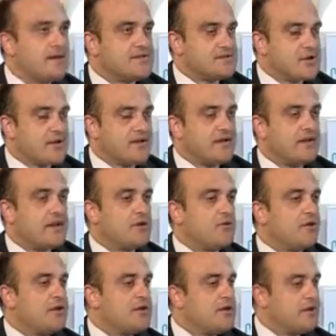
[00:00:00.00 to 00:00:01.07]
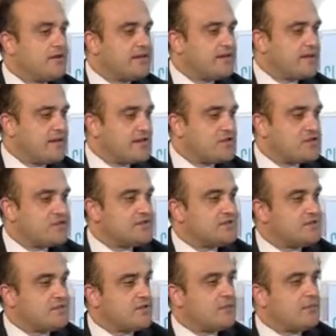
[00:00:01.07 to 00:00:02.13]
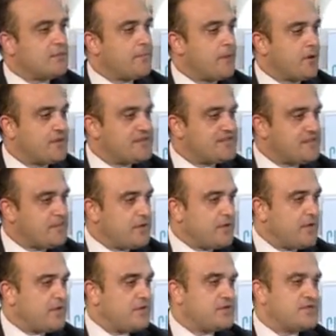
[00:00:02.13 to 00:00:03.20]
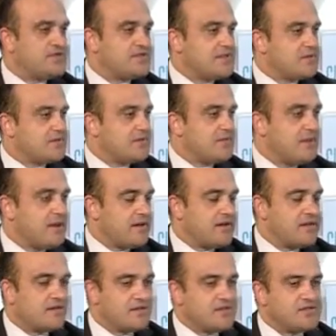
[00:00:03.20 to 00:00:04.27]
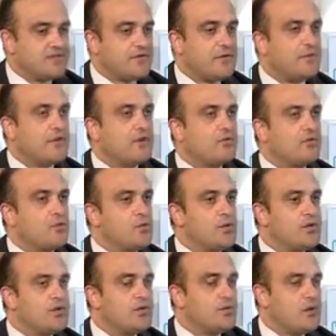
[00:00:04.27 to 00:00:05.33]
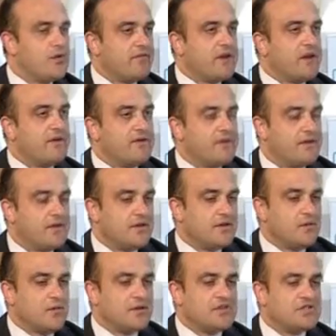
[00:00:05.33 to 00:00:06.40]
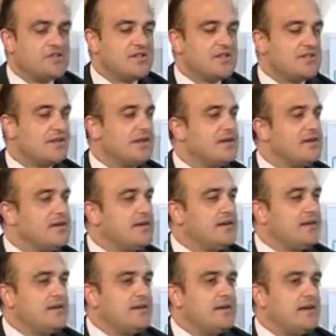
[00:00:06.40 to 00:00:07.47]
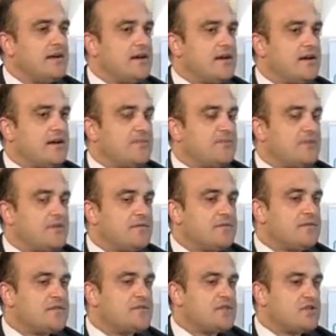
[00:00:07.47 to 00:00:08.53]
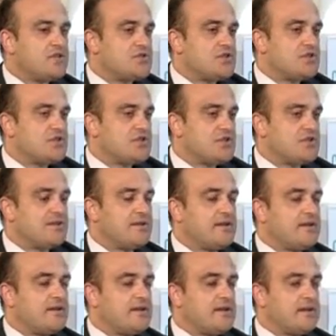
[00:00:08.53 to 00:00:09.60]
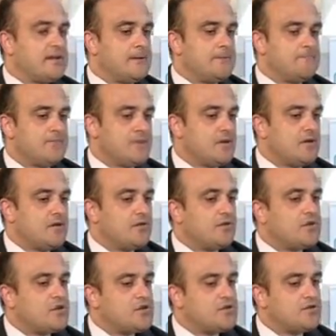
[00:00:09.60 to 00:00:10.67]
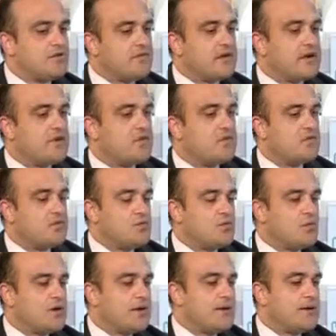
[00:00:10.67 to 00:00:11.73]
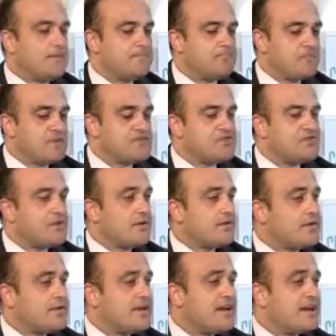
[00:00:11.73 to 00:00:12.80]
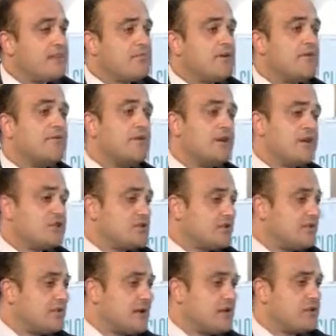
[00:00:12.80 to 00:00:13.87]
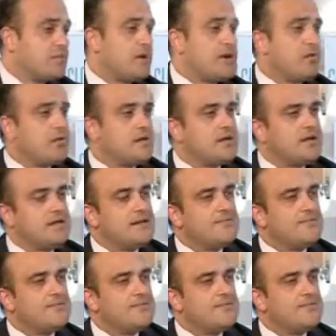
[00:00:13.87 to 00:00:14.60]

attracting a great deal of attention from policymakers, central bankers from around the world who have gathered here in Washington. The first issue is clearly, the issue of how to strengthen the IMF financial firepower.